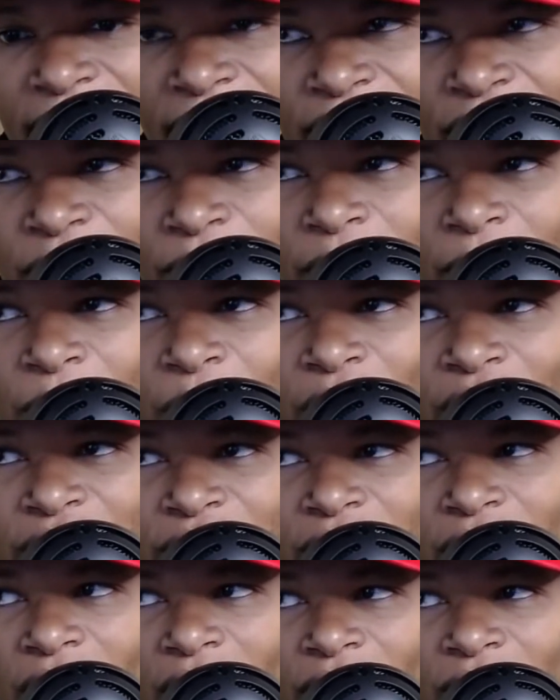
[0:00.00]
Do you remember
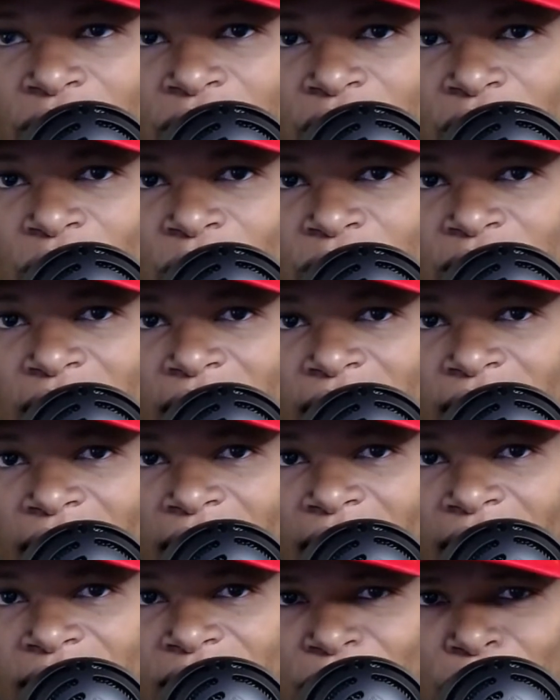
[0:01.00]
all those news
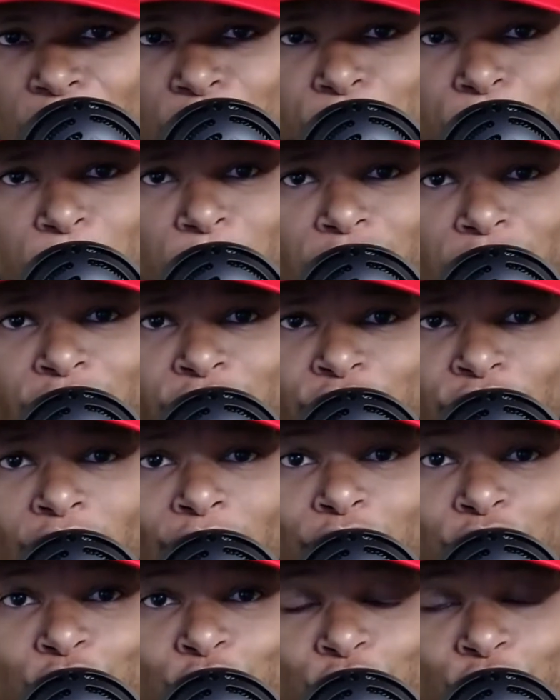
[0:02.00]
headlines and these police
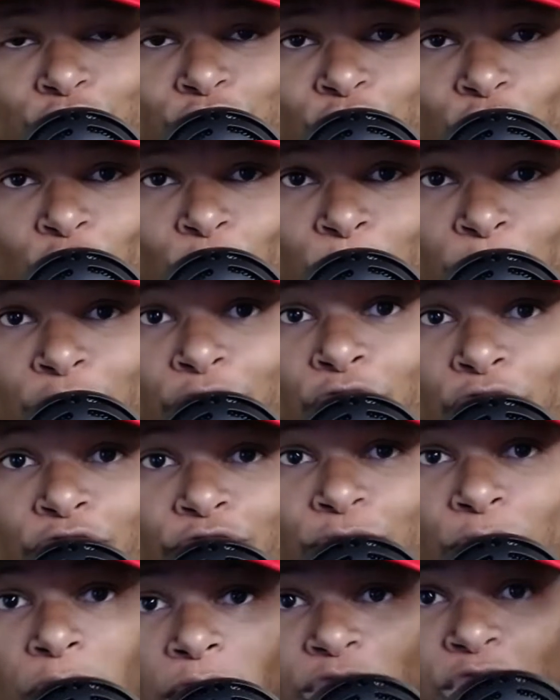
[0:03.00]
officers and
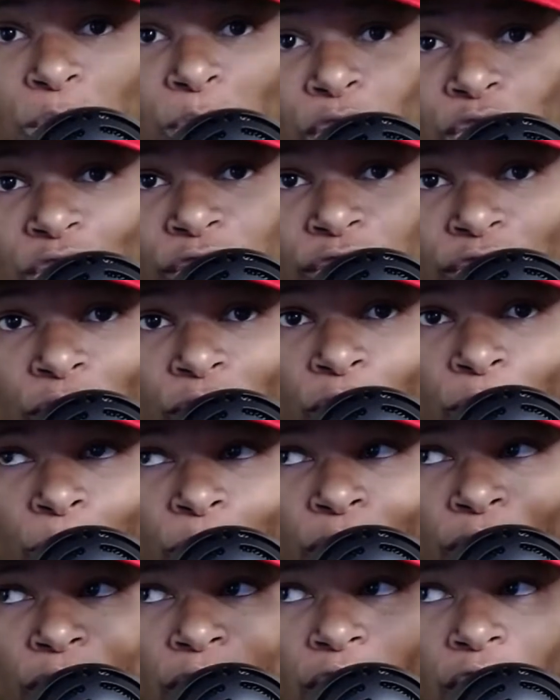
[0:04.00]
supposedly
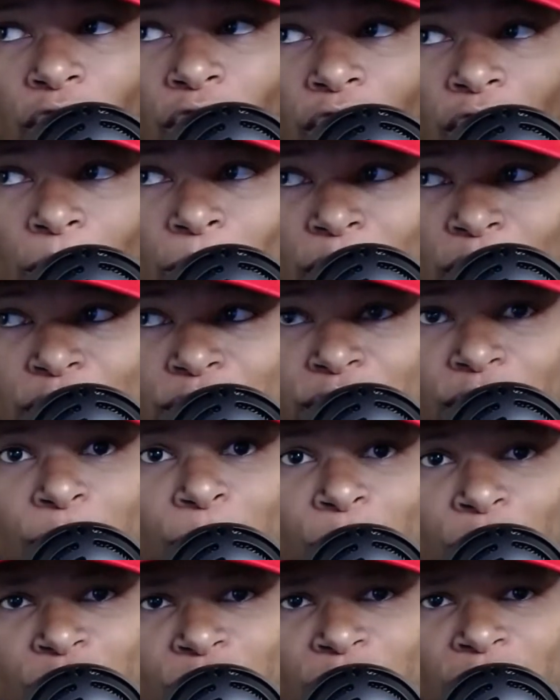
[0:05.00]
former military
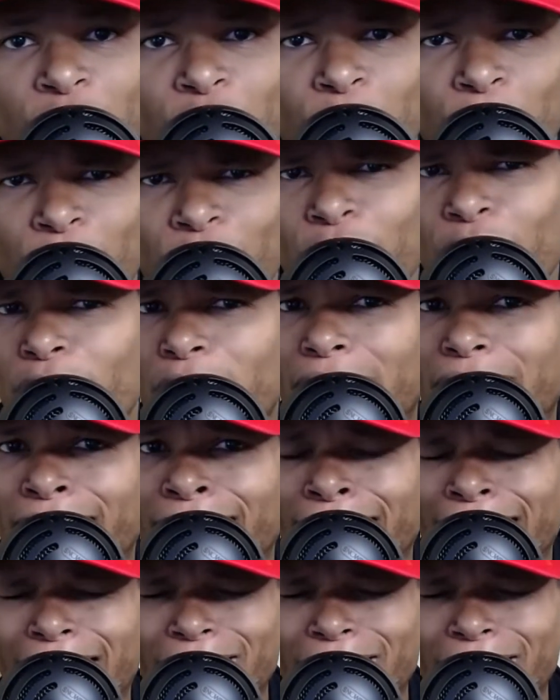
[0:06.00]
personnel who were crying?